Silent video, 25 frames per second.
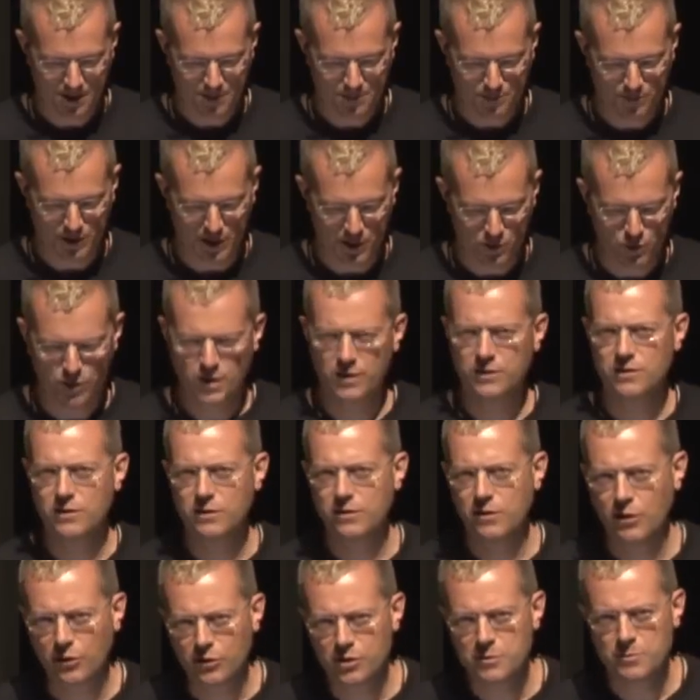But I wanted to
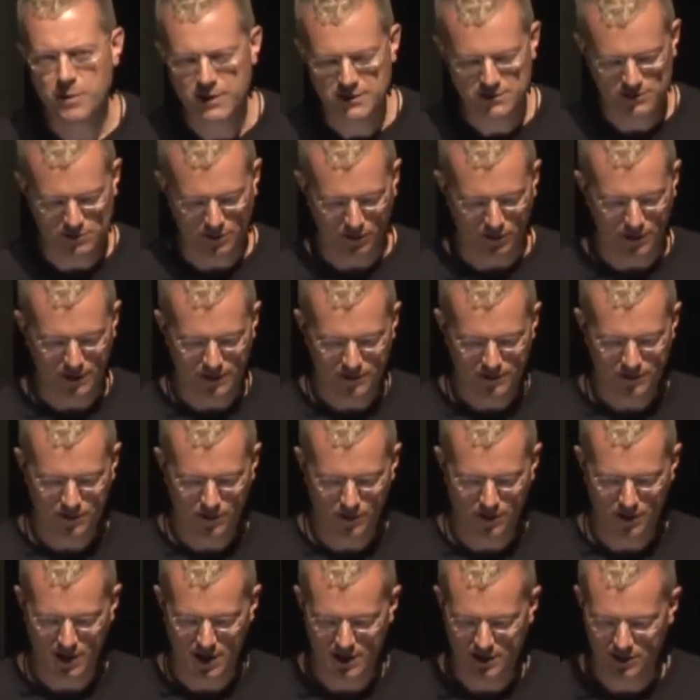tell you my story
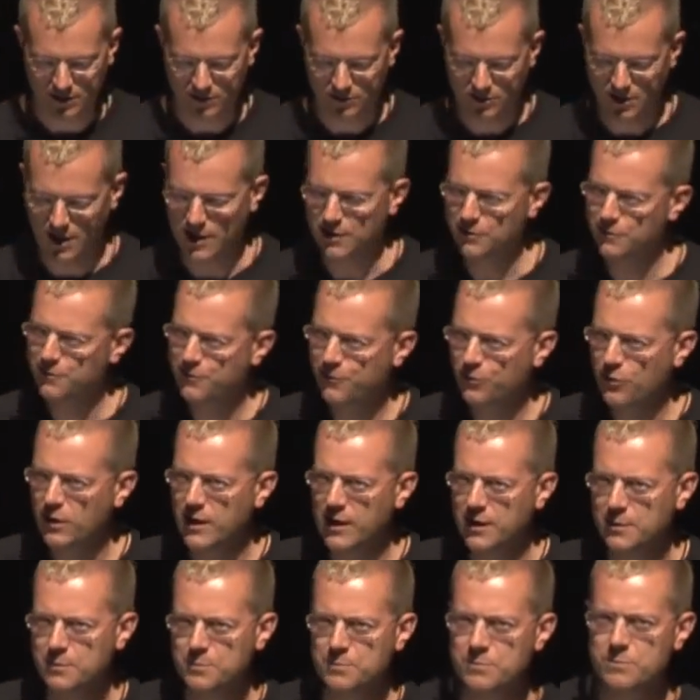so that I can try and
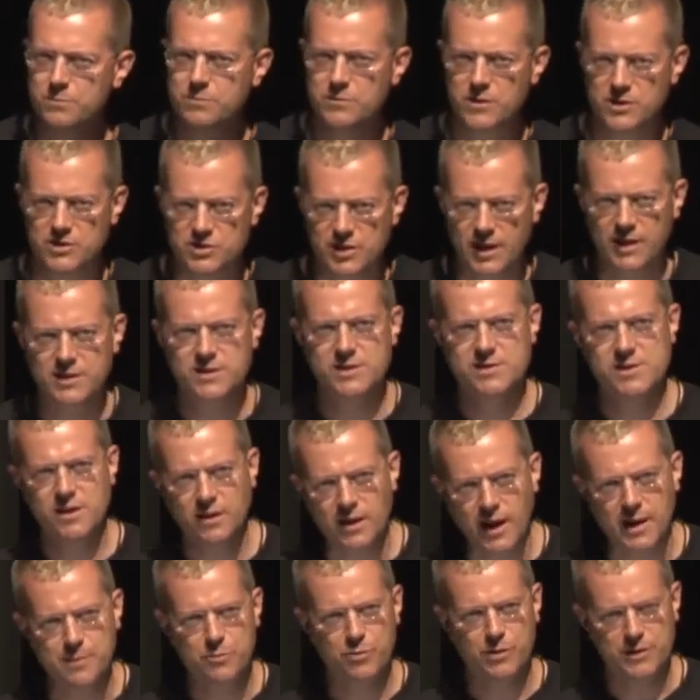frame the changes the
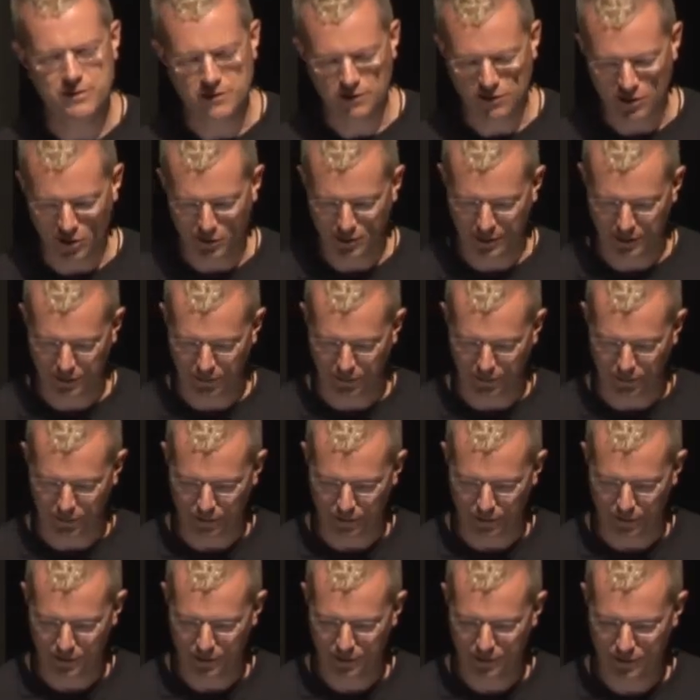libraries are going
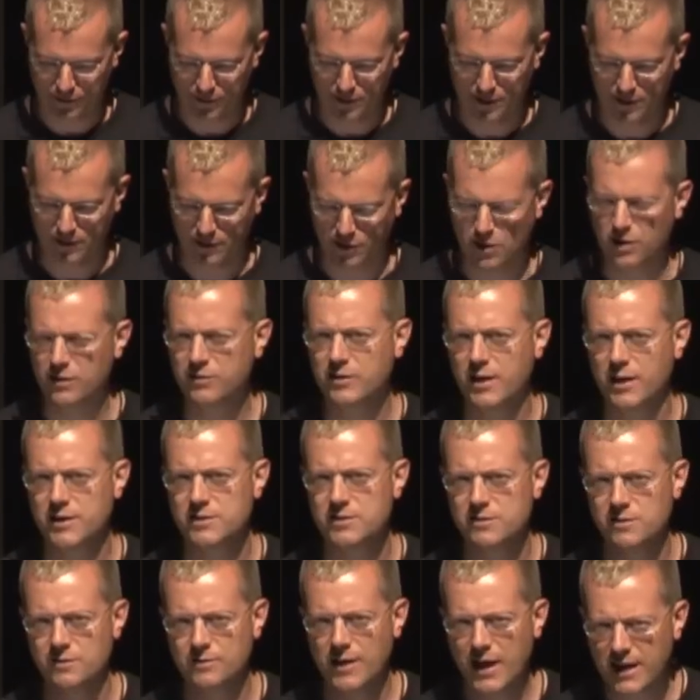through in the
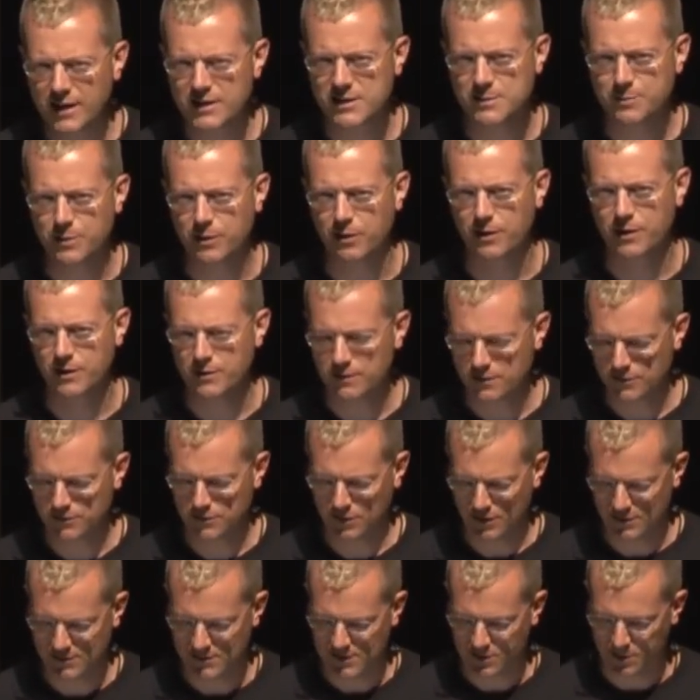context of that experience. You
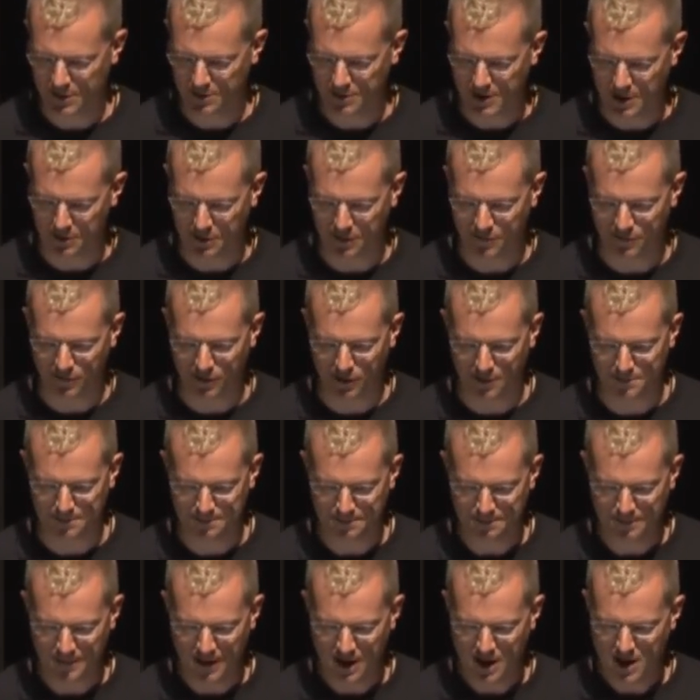can see where I'm coming from.
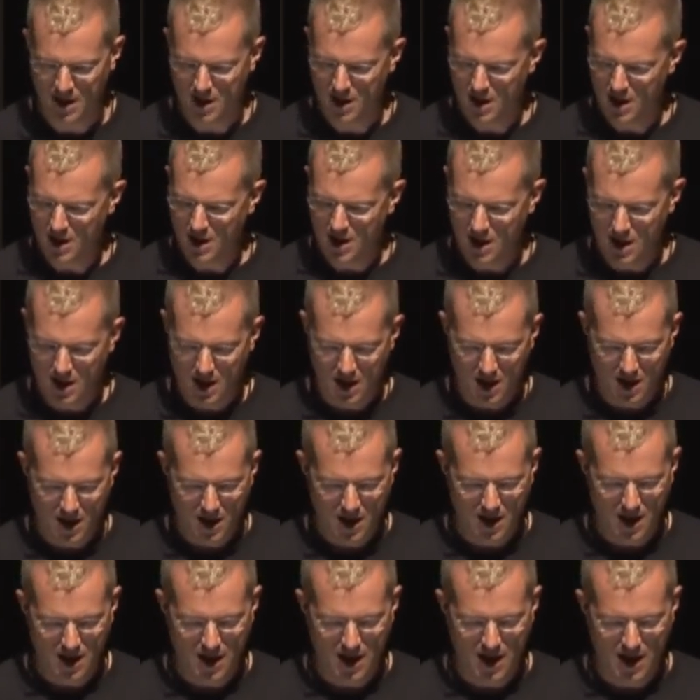
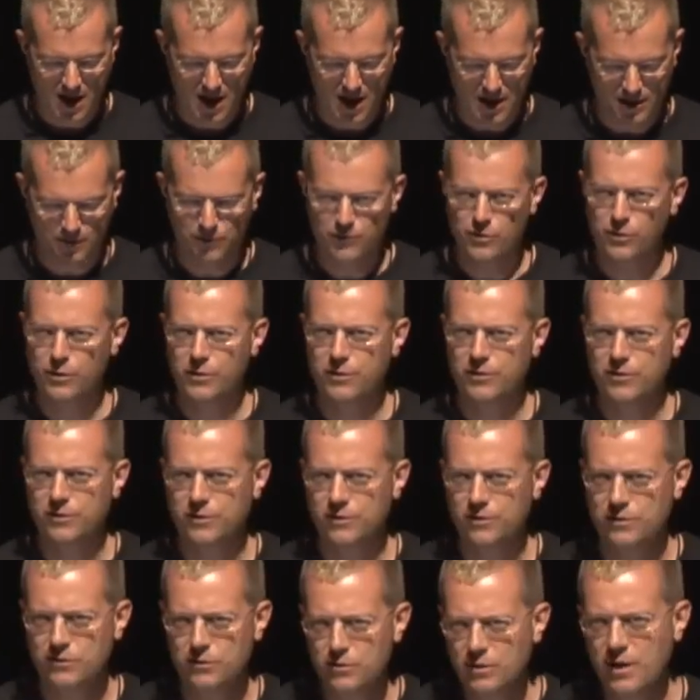And of
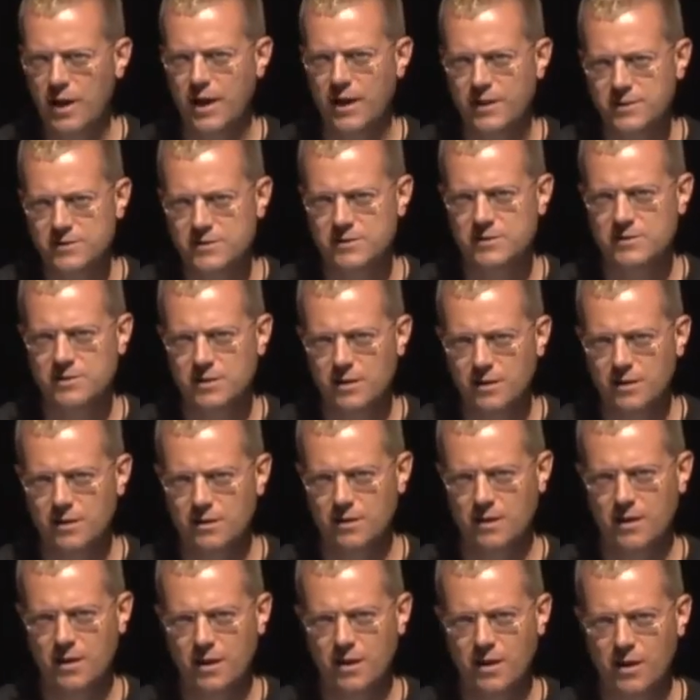course, you guys
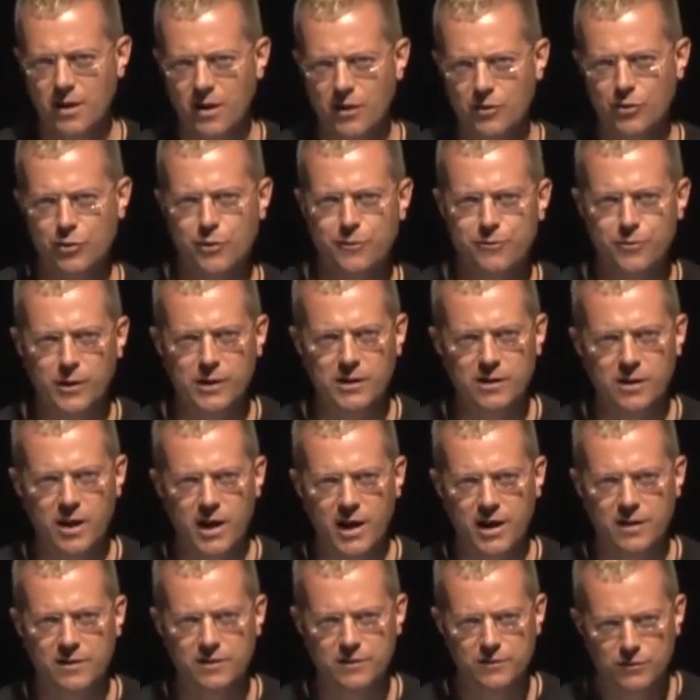are on the front
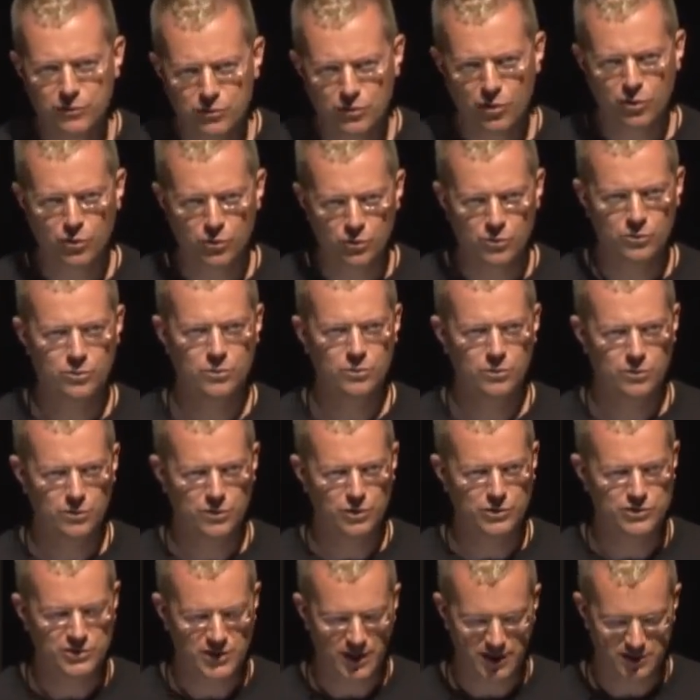lines. You know
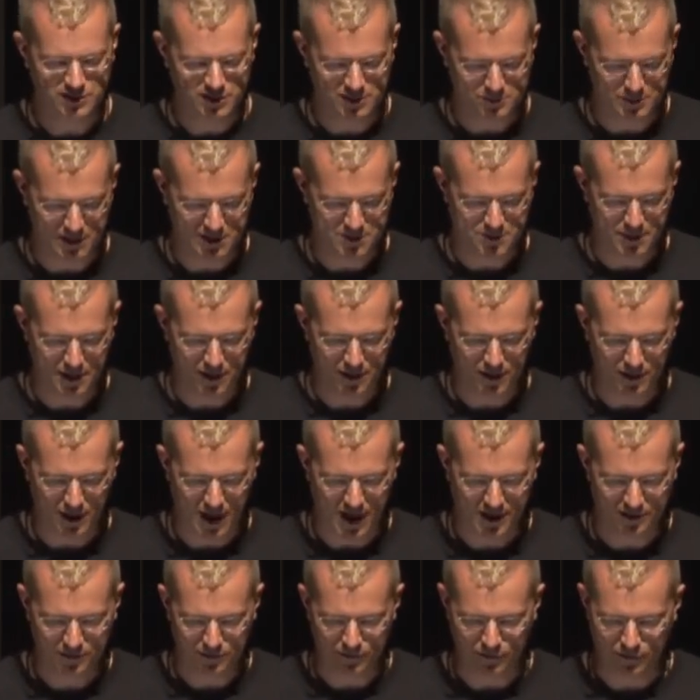those changes much better than
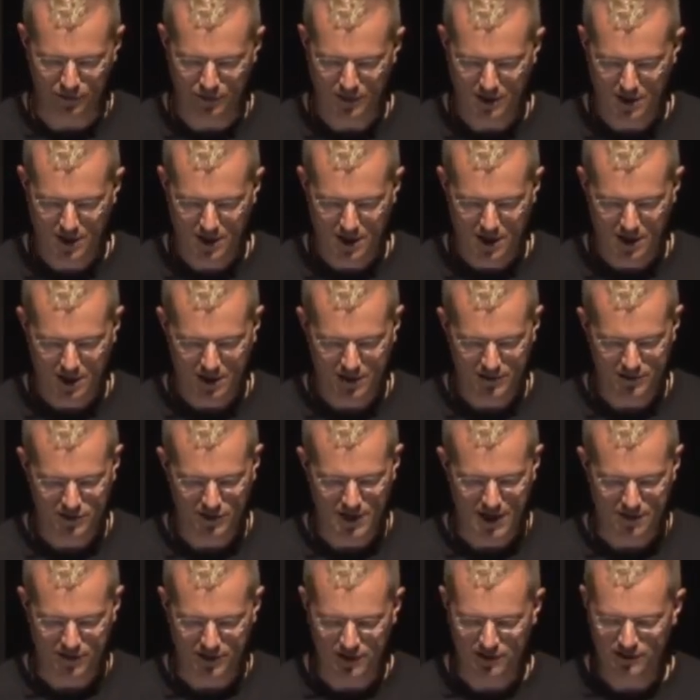I do because you're
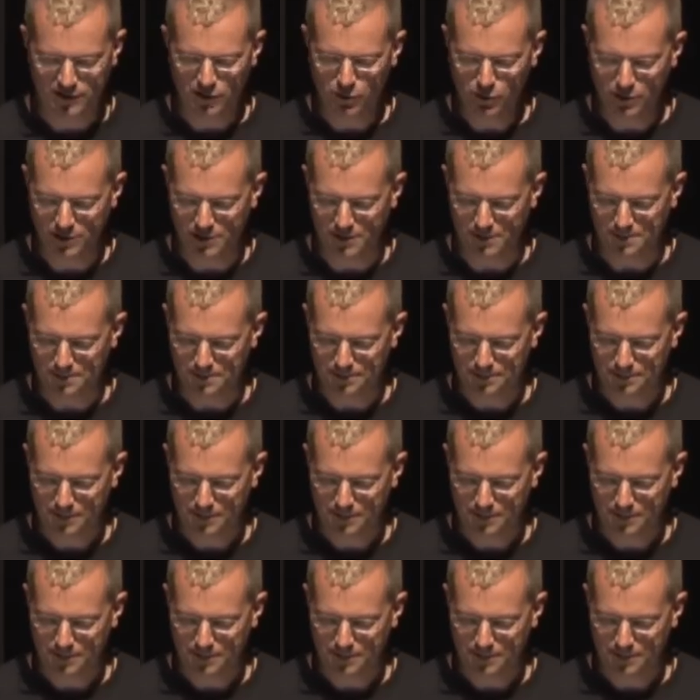having to deal with them.